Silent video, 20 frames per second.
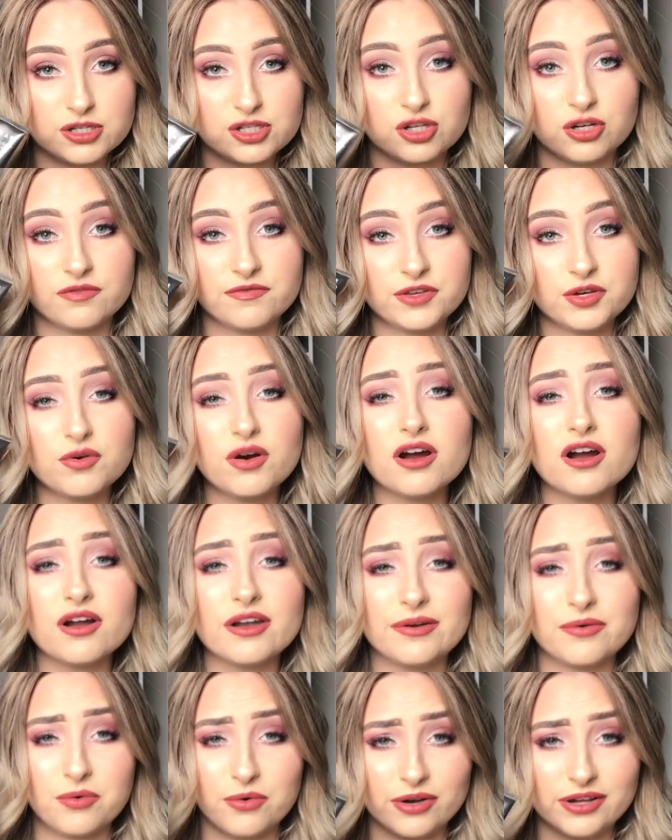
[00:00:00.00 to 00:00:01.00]
So if you are
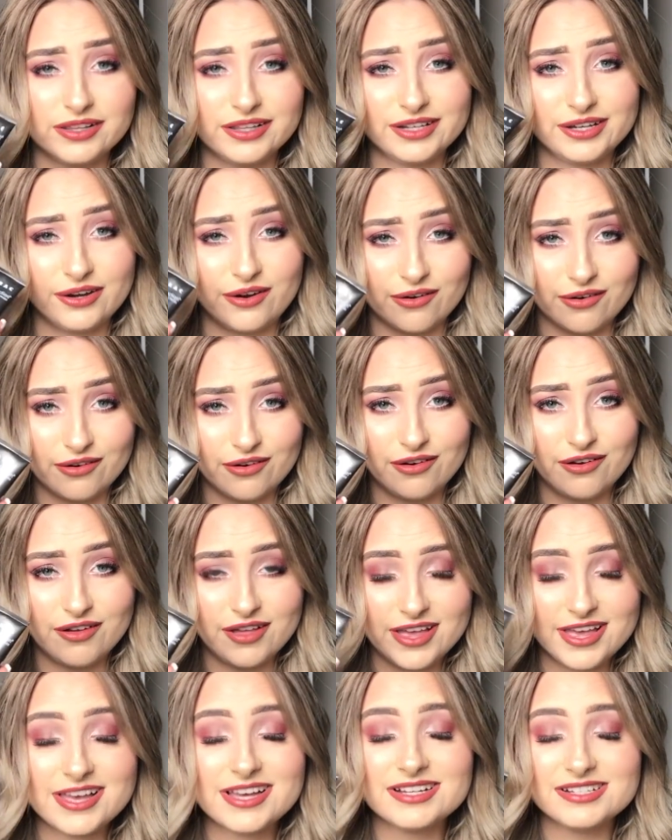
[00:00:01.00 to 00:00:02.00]
an oily girl,
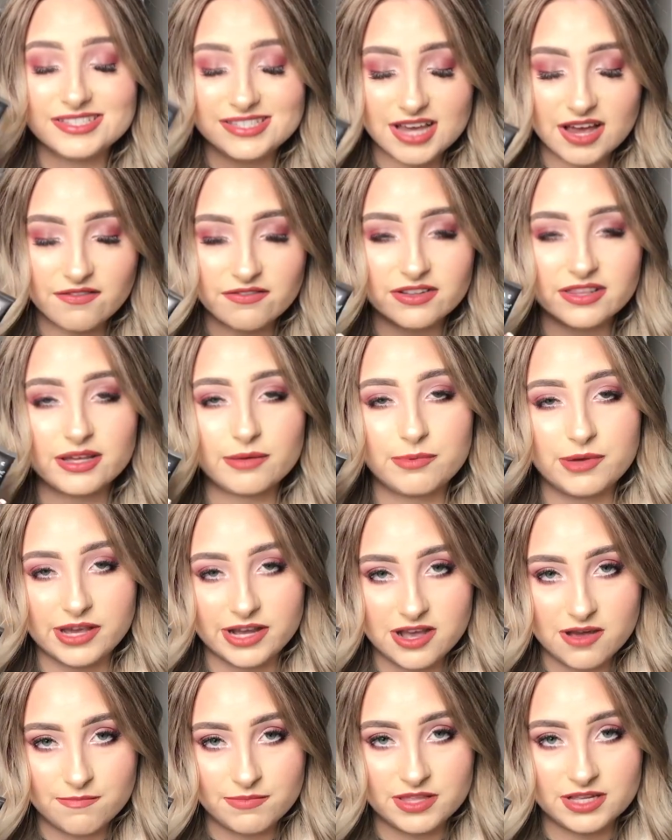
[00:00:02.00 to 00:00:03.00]
definitely
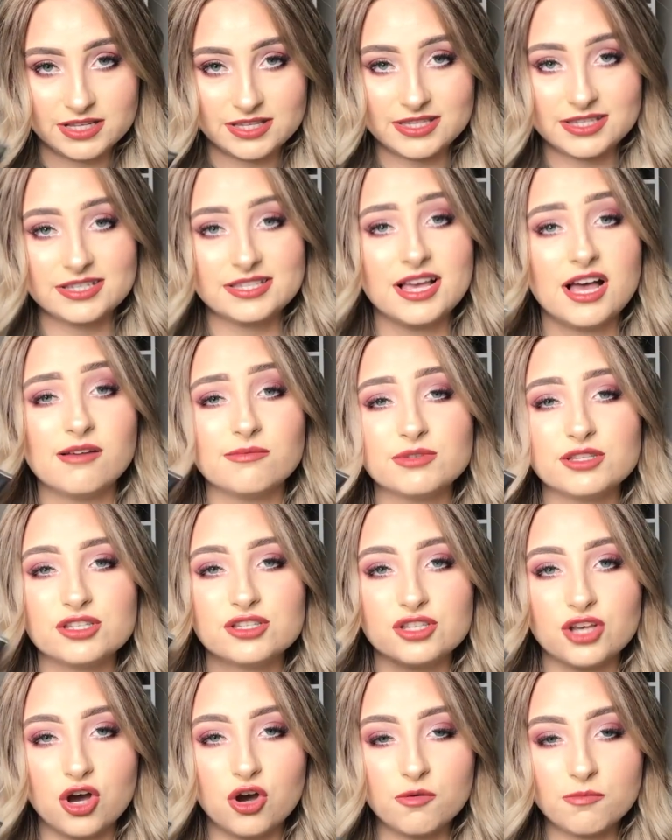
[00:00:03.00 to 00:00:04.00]
pick up this. This helps
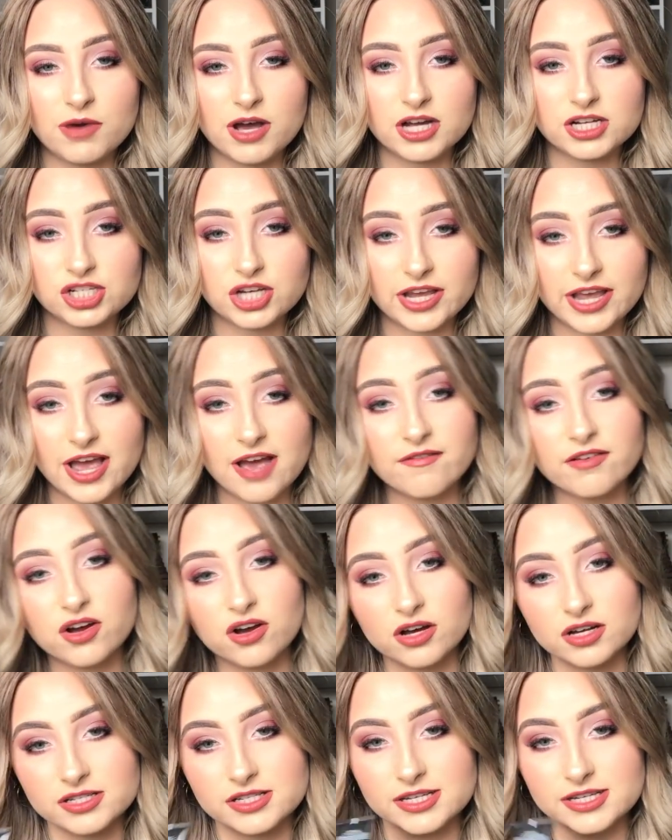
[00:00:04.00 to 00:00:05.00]
so much. I have it
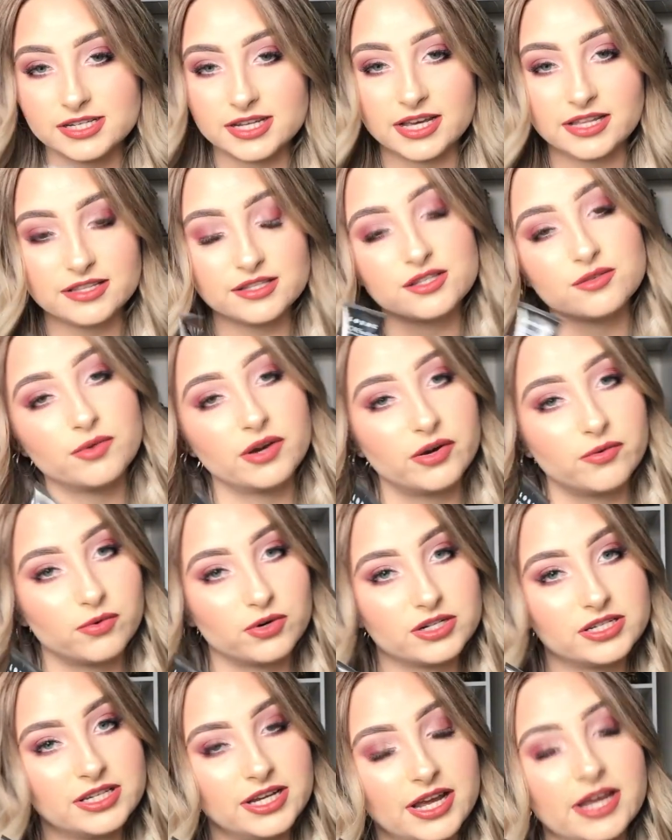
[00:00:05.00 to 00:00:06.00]
on today. This is what I
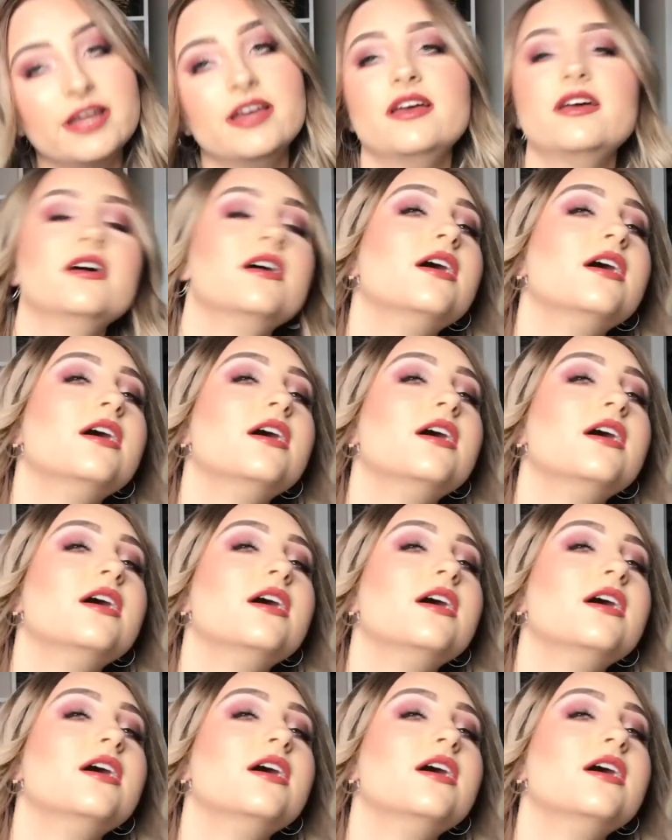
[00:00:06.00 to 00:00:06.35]
wore today.